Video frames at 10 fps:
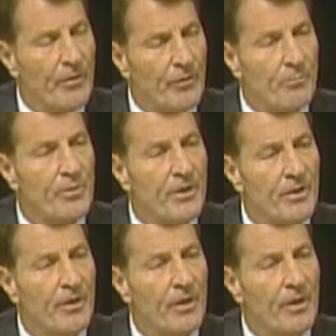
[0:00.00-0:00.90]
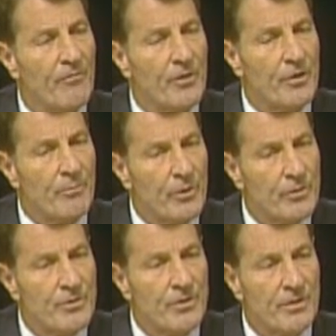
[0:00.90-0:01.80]
the pitting of the
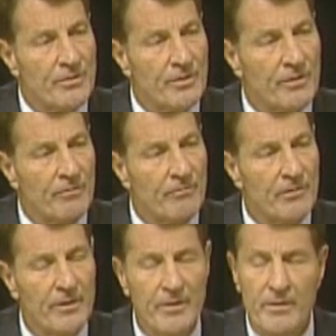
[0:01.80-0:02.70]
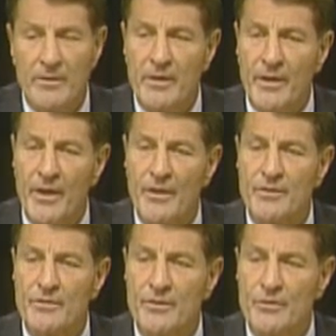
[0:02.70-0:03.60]
emerging self
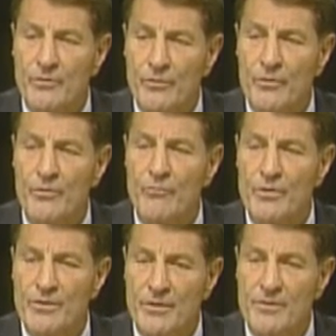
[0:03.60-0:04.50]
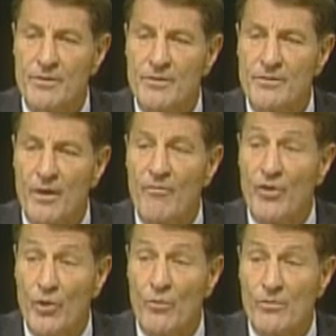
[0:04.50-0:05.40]
against the stern resistance of
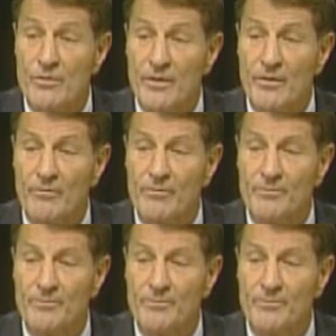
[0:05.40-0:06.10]
the old self.